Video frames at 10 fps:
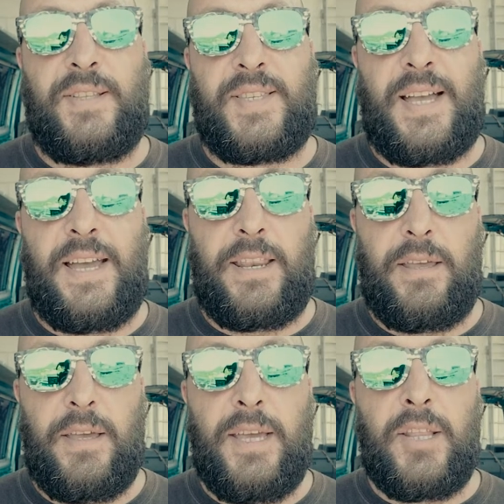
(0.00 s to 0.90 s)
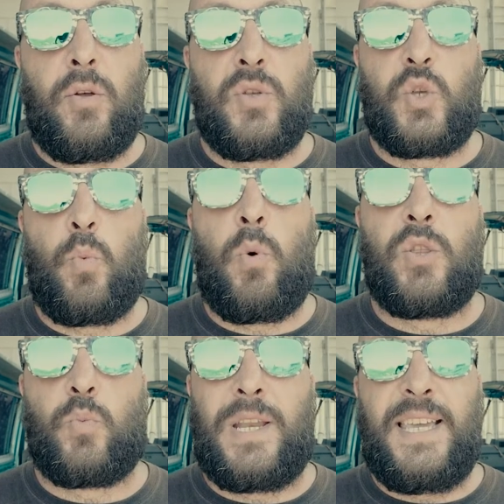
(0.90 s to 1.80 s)
inside. It also
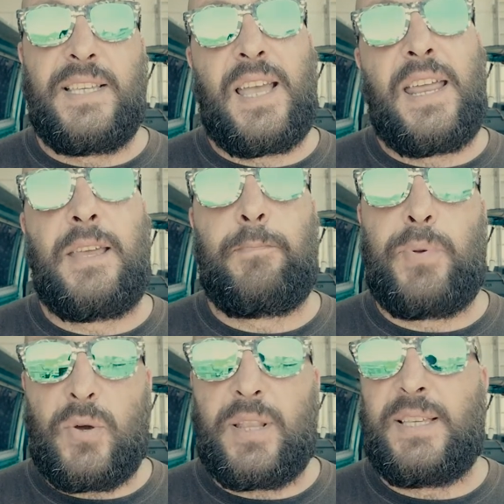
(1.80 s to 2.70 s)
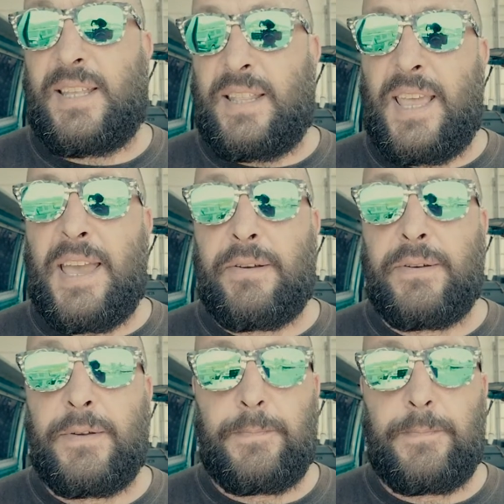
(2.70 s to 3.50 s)
won't release any impurities in the air.